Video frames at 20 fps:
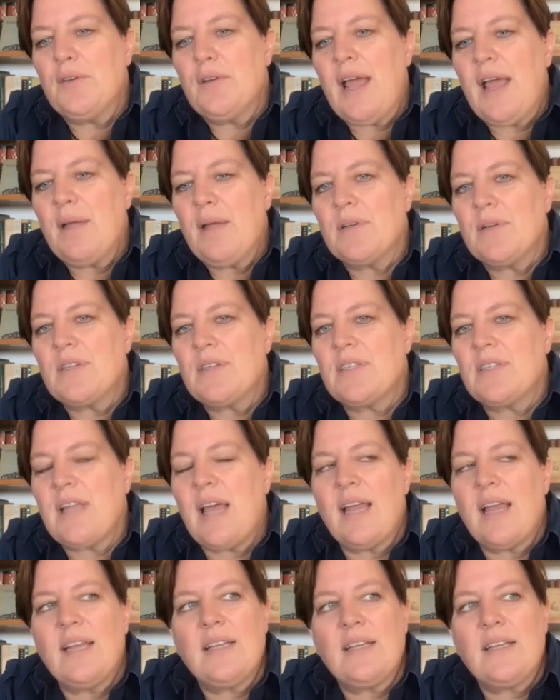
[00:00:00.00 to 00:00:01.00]
neighbors
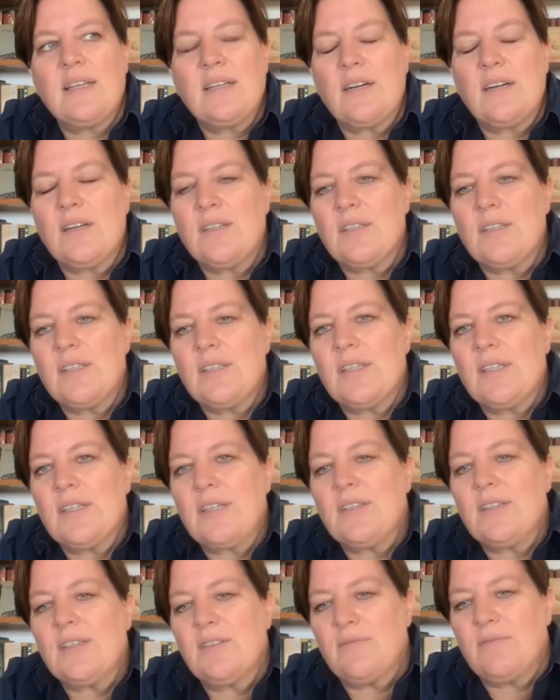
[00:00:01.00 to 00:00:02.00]
standing
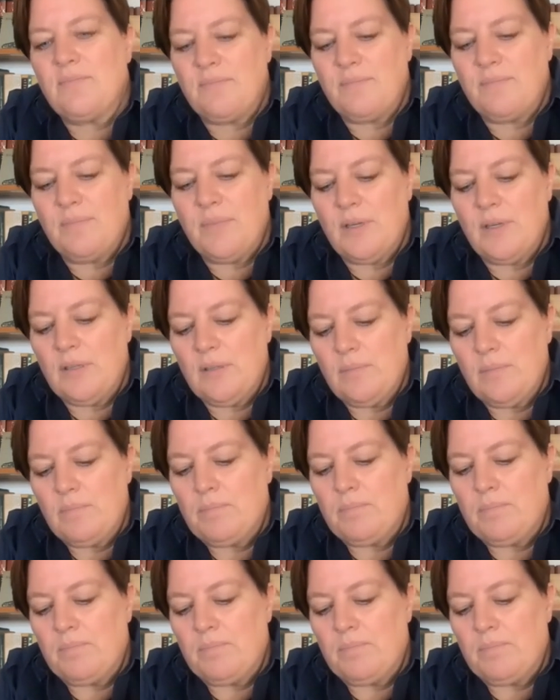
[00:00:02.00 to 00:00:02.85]
on the